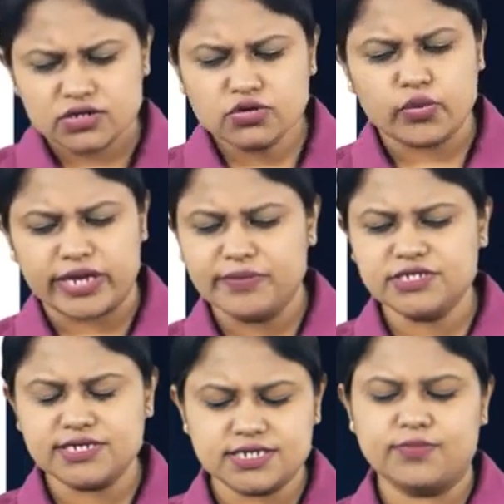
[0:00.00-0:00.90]
No, very
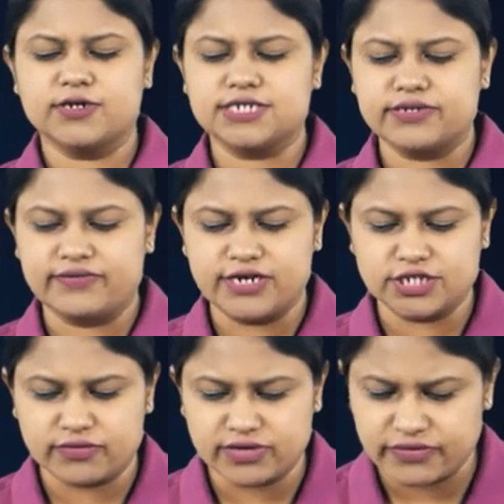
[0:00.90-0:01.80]
much it is a positive
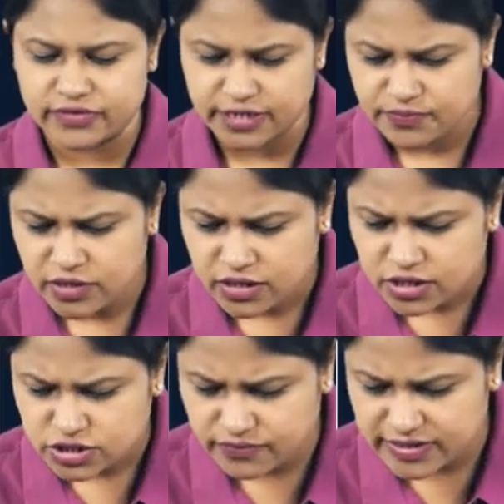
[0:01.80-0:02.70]
evidence of delivery.
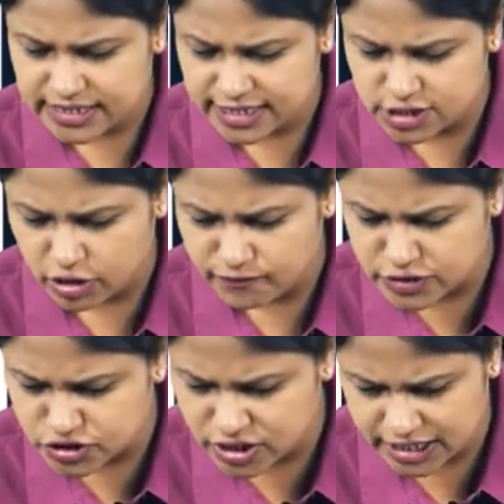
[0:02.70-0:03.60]
So whether it is
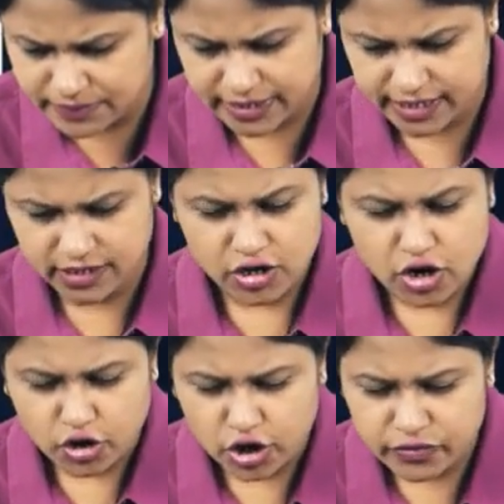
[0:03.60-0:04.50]
official email
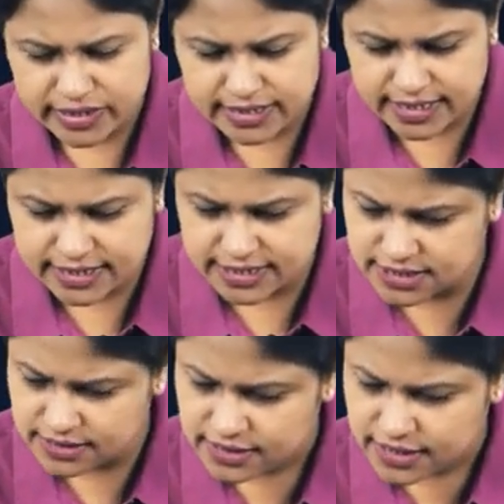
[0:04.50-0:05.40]
or whether it
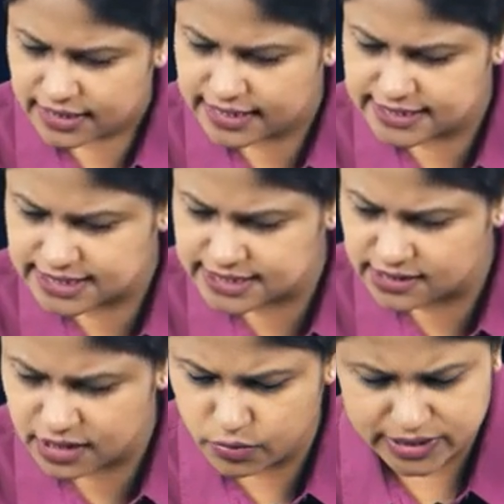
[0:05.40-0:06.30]
is
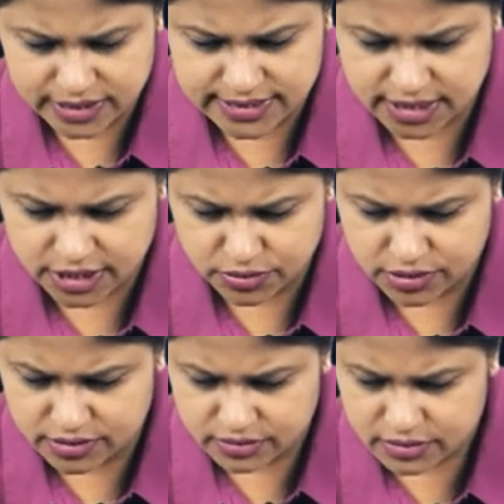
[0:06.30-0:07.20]
registered with
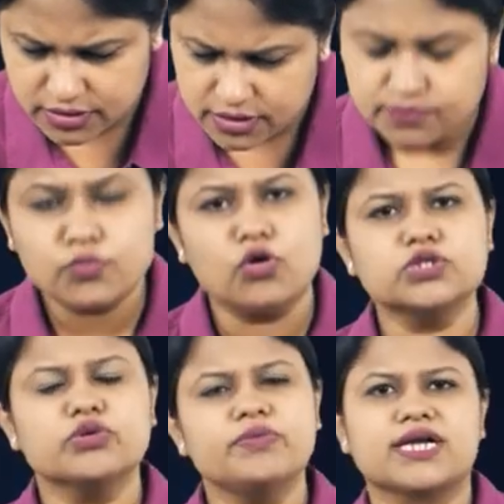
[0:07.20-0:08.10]
institute,
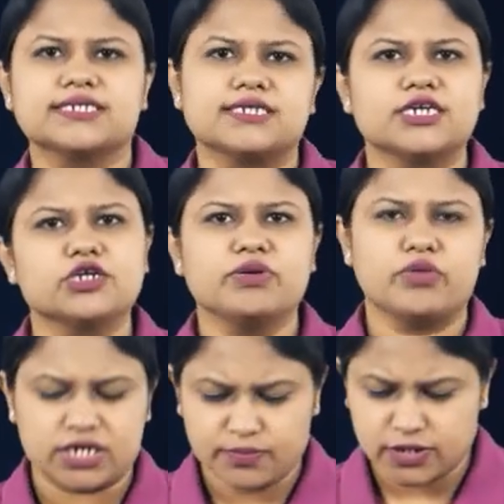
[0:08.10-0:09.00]
both would be considered to be
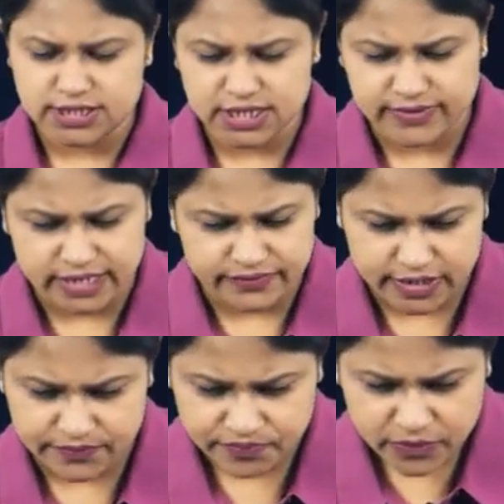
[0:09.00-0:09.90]
what a positive delivery.